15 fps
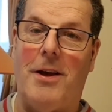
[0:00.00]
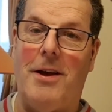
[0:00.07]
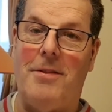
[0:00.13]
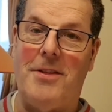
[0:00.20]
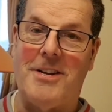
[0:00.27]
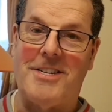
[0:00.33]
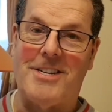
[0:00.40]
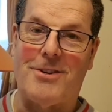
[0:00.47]

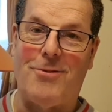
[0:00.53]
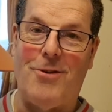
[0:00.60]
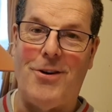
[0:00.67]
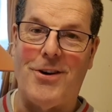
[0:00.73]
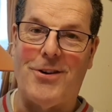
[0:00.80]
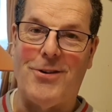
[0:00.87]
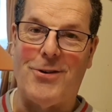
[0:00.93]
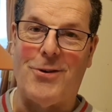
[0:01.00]
And this is
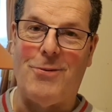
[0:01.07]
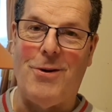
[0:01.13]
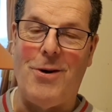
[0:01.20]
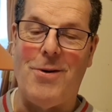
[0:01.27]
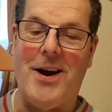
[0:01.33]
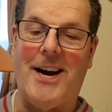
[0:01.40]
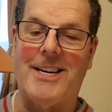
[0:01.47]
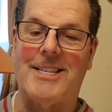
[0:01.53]
quite a good
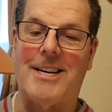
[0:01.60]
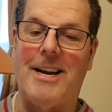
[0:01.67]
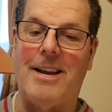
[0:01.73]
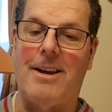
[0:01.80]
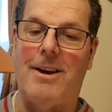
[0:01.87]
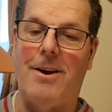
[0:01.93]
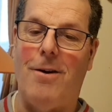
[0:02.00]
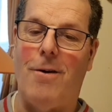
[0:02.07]
quote
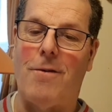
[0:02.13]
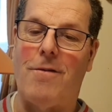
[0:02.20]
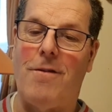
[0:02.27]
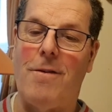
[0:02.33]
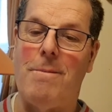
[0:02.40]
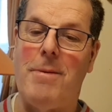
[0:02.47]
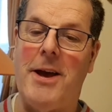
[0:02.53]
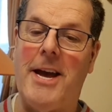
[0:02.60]
actually. God
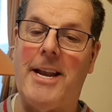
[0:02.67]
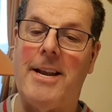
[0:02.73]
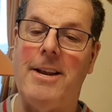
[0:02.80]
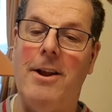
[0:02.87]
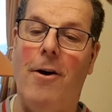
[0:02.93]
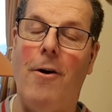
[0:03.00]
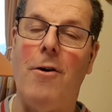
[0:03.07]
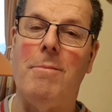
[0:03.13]
forbid,
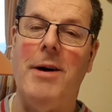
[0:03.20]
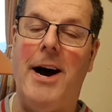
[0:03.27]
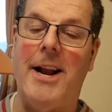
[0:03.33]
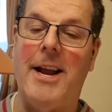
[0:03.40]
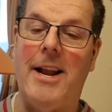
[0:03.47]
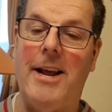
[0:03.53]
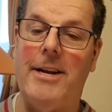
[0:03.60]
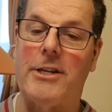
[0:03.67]
no
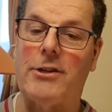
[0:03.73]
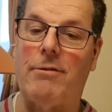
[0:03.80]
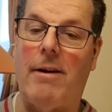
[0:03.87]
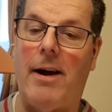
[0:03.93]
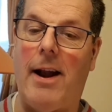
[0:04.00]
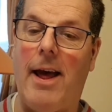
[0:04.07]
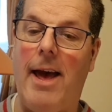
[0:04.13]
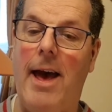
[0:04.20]
man in
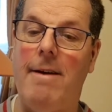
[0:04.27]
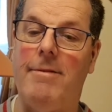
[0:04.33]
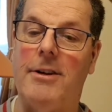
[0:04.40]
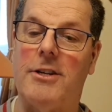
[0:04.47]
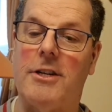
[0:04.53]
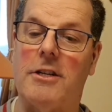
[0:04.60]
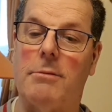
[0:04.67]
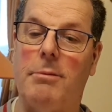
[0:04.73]
Israel ever
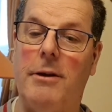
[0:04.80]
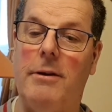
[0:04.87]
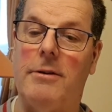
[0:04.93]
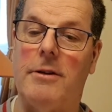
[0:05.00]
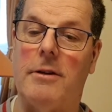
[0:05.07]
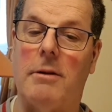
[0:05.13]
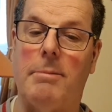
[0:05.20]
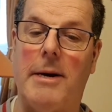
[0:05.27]

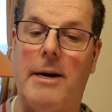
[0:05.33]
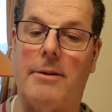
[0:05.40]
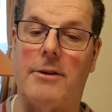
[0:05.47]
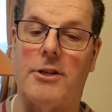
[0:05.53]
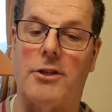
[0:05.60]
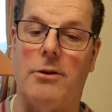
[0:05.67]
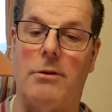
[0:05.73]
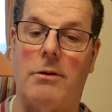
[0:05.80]
disputed about the
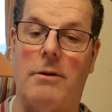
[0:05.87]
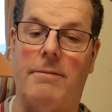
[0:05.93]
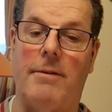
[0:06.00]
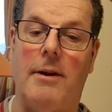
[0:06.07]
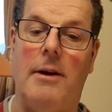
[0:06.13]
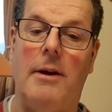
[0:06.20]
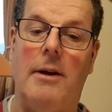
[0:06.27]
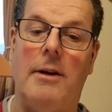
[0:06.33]
Song of
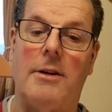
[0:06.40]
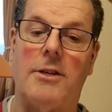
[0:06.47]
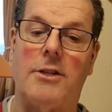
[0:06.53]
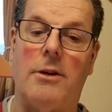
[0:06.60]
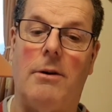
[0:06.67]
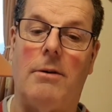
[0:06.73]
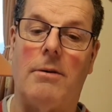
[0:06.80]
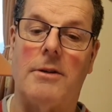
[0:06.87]

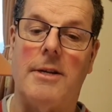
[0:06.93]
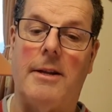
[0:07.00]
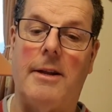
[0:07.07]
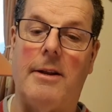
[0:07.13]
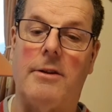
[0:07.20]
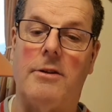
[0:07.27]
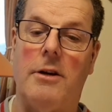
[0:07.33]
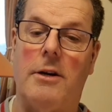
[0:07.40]
Songs that
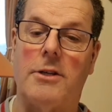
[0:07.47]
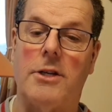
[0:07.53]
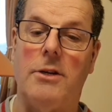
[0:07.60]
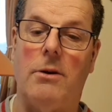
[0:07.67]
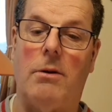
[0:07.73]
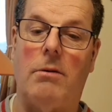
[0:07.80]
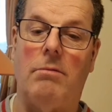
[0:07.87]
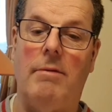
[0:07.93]
it does
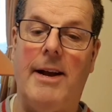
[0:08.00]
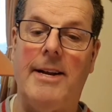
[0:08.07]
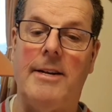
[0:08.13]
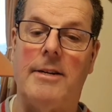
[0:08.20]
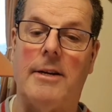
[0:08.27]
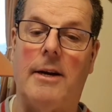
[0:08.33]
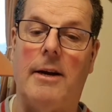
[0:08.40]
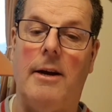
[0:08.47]
not
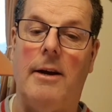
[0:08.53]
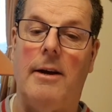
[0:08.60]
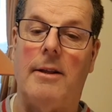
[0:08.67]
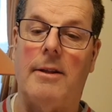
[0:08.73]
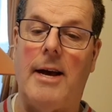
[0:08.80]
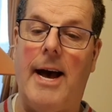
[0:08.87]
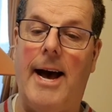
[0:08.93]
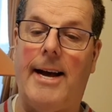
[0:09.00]
render
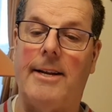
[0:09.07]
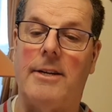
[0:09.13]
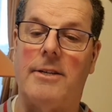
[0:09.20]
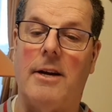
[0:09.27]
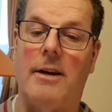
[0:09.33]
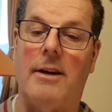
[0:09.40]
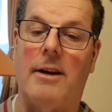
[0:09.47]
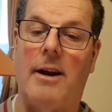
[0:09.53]
the
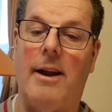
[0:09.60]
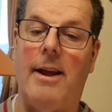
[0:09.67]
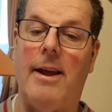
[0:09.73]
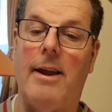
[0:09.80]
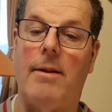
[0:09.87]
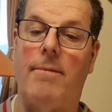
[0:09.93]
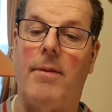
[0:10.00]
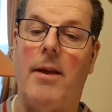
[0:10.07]
hands
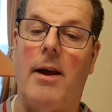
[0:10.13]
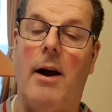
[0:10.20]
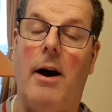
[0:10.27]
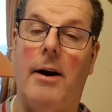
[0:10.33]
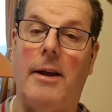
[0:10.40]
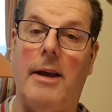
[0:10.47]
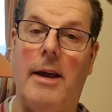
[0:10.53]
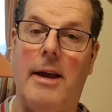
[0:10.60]
unclean,
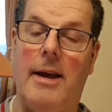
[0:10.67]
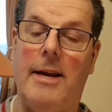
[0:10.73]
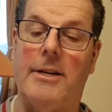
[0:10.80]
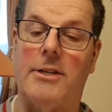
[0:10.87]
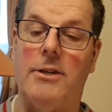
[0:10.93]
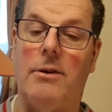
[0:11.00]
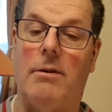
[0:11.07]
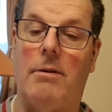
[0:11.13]
i.e.
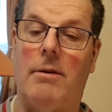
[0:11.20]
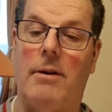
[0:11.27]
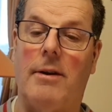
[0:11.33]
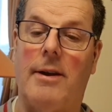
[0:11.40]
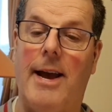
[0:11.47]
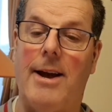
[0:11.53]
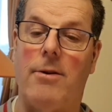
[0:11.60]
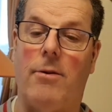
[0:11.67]
is not
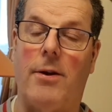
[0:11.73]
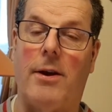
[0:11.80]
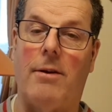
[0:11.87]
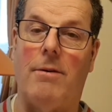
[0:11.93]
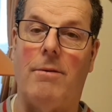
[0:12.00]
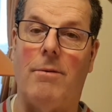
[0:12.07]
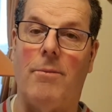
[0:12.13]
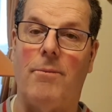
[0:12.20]

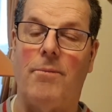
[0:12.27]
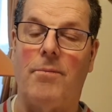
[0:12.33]
canonical.